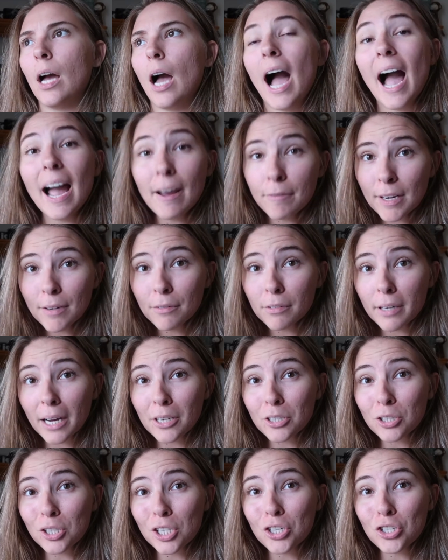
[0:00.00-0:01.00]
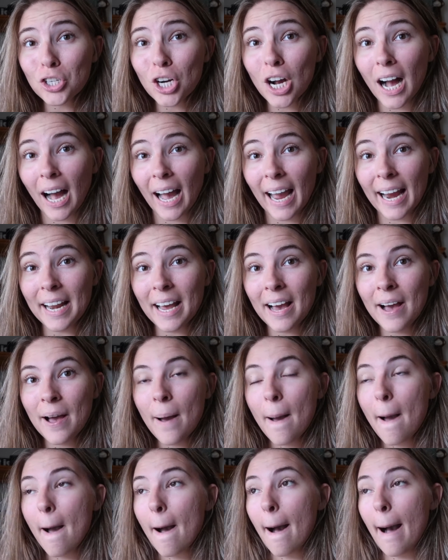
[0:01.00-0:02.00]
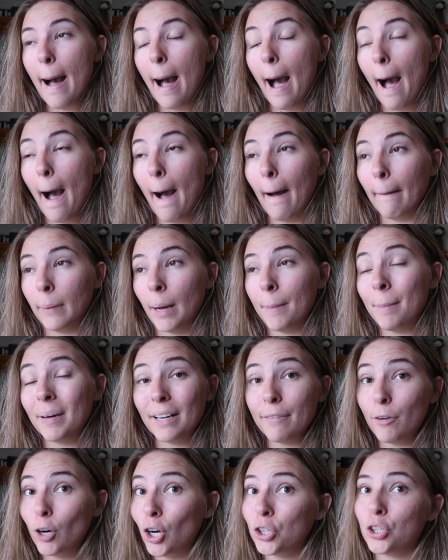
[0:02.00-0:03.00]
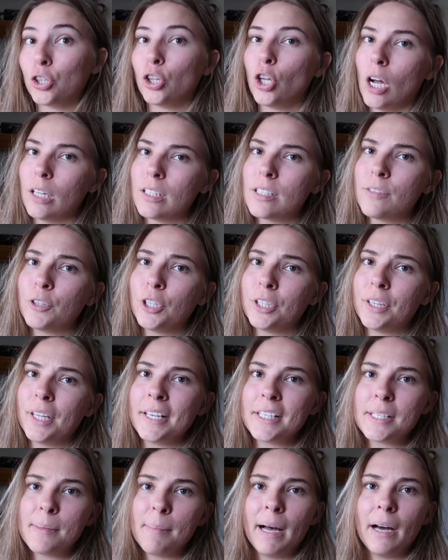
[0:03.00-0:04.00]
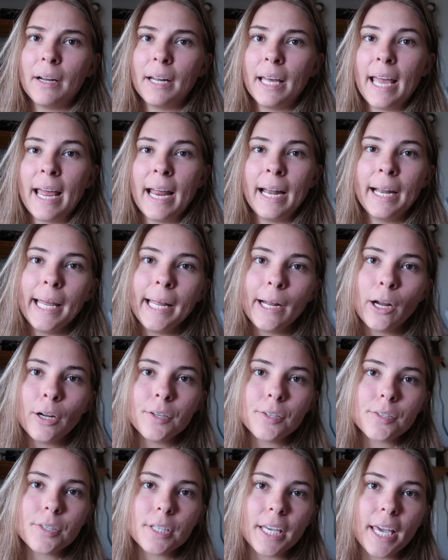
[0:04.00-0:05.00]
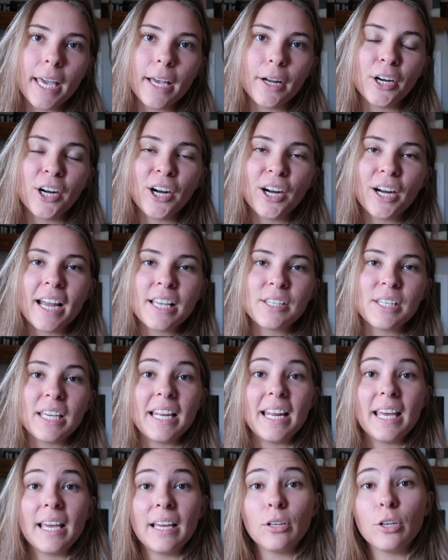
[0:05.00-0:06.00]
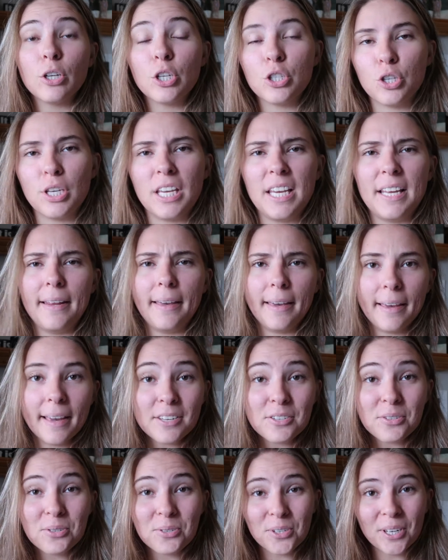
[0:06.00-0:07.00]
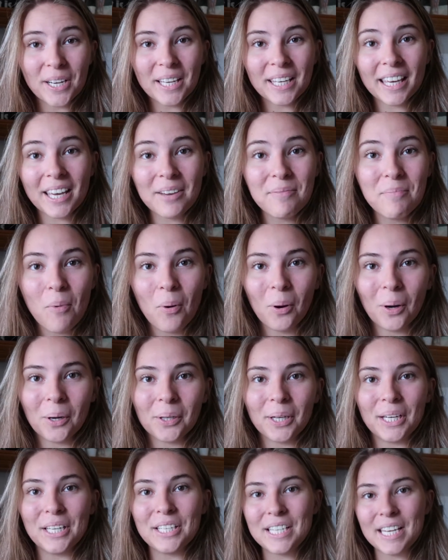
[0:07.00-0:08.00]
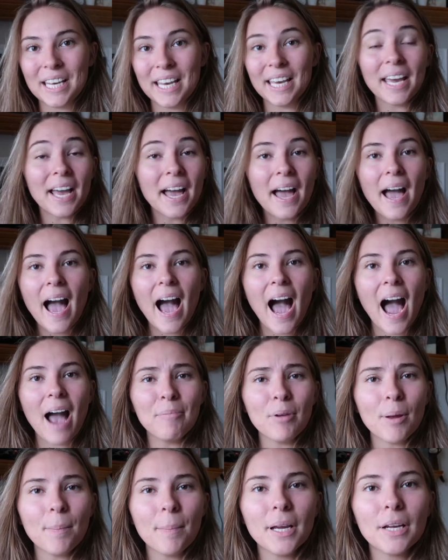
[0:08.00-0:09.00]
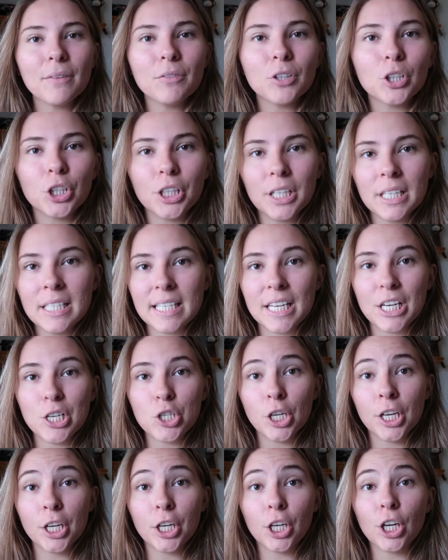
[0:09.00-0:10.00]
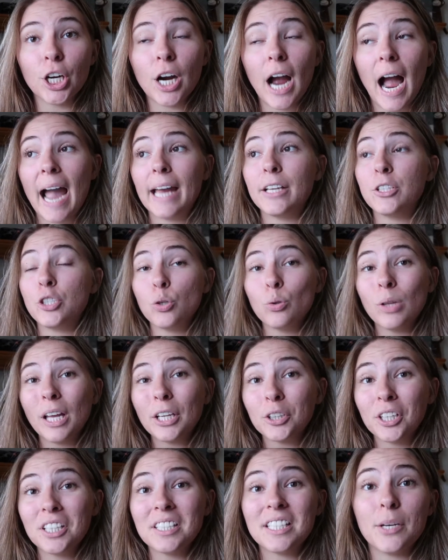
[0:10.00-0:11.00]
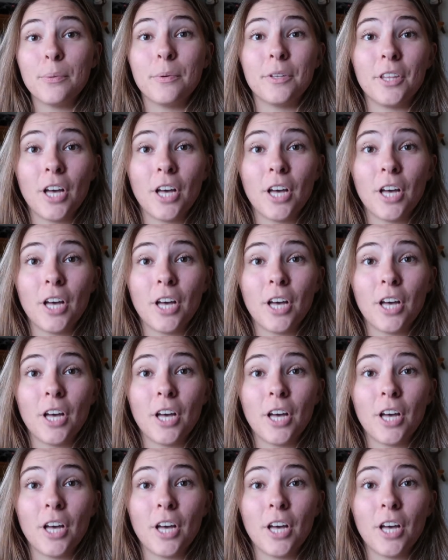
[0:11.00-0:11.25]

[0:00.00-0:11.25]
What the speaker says: I've never actually tried, but I've heard lots of good things about it, and it honestly can't hurt, is drinking more green tea. I'm not big of a green tea drinker. I do like green tea with